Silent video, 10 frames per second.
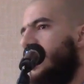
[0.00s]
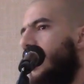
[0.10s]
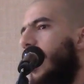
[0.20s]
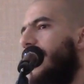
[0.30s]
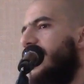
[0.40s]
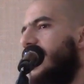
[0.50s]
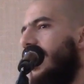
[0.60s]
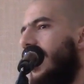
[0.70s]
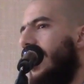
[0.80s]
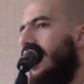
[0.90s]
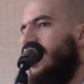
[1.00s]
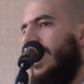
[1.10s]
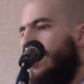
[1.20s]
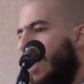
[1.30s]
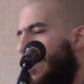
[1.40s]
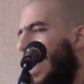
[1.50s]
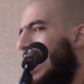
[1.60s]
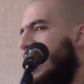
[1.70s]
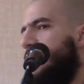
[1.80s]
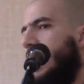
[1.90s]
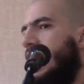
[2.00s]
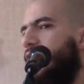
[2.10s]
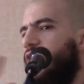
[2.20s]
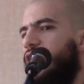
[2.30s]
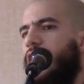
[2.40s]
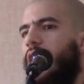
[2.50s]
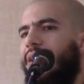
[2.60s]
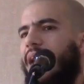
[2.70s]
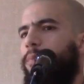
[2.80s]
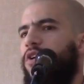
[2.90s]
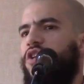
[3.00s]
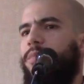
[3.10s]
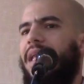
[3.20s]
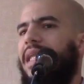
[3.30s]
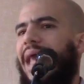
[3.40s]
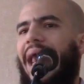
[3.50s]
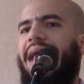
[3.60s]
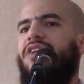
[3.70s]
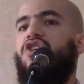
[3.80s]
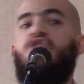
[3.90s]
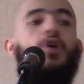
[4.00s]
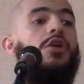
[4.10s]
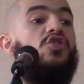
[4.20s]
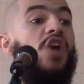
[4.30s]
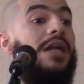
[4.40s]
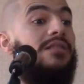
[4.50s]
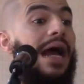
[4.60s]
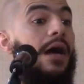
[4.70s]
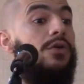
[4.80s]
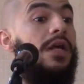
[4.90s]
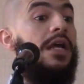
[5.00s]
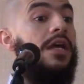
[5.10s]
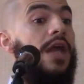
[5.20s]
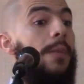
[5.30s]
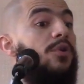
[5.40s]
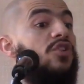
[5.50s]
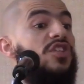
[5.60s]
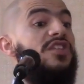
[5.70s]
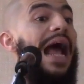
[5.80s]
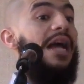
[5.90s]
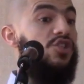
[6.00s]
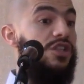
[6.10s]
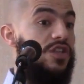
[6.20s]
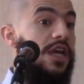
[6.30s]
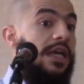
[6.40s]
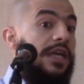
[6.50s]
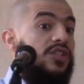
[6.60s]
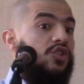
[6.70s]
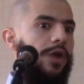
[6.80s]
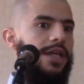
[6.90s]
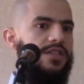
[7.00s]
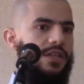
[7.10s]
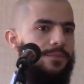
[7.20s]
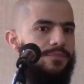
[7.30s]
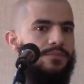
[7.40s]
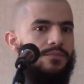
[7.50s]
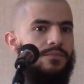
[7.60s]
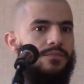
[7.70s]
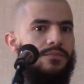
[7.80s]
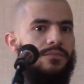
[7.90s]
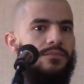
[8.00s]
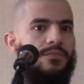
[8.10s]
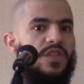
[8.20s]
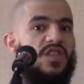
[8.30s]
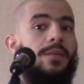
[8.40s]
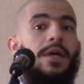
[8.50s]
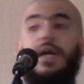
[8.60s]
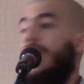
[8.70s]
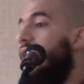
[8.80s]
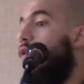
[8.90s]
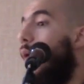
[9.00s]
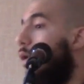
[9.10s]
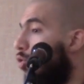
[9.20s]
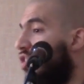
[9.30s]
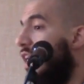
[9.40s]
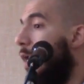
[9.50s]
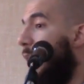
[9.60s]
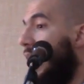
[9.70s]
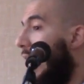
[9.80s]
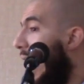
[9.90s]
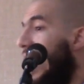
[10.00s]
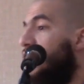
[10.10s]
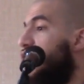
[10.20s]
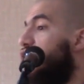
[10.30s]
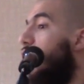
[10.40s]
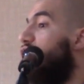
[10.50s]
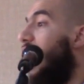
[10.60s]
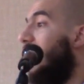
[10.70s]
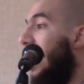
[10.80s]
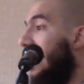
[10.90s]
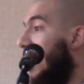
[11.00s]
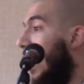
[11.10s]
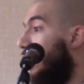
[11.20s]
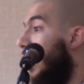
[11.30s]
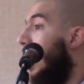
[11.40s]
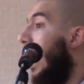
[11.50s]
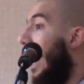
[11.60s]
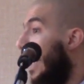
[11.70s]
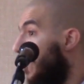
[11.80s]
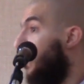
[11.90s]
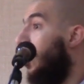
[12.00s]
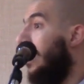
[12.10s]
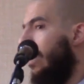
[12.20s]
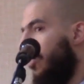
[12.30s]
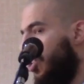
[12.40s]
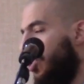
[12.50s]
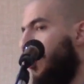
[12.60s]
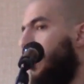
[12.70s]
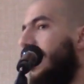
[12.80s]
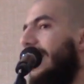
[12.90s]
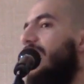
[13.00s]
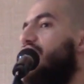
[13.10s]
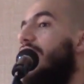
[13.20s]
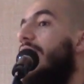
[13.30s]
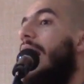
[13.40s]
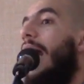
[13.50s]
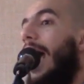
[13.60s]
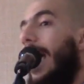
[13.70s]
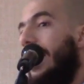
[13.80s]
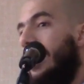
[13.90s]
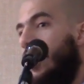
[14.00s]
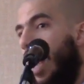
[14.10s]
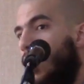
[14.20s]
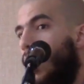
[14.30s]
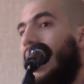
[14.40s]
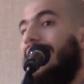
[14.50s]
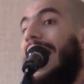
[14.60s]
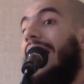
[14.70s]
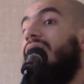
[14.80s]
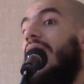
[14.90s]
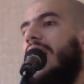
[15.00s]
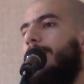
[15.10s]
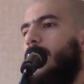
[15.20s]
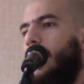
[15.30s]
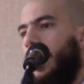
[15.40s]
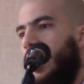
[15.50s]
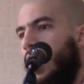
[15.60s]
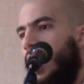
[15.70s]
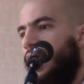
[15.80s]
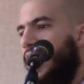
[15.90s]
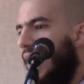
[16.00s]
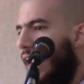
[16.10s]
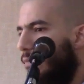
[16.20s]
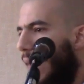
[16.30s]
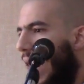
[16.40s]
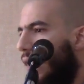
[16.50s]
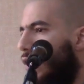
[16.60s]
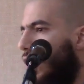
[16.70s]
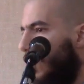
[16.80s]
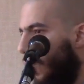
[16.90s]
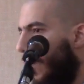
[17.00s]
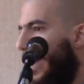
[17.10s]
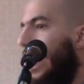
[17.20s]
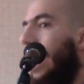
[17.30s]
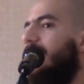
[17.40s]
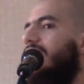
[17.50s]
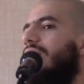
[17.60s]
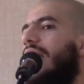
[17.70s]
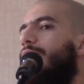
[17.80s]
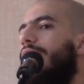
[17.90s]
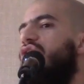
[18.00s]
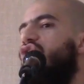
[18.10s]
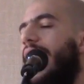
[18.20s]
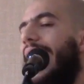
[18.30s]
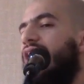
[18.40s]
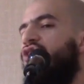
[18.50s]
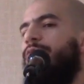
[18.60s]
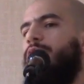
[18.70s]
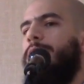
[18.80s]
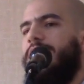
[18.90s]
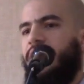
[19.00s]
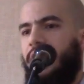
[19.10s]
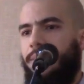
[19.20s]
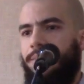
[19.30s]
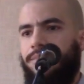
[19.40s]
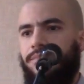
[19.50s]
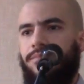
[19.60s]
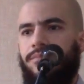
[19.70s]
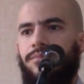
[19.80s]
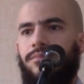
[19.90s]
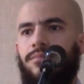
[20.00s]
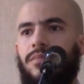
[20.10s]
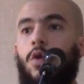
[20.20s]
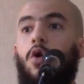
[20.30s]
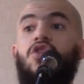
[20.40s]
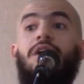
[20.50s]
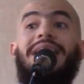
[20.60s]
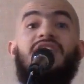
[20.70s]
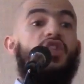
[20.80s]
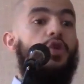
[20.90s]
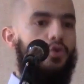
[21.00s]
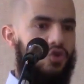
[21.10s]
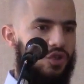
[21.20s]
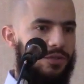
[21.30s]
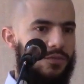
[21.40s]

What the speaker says: As the Prophet sallallahu alaihi wasallam, the pen has been lifted regarding that person, meaning the angels don't jot down that person's actions. He's crazy. Similarly, the one who's sleeping, the angels don't jot that down. And thirdly, which is the third condition, al-walad hatta yablugh. The young man or woman until they reach the age of puberty. Those are excused.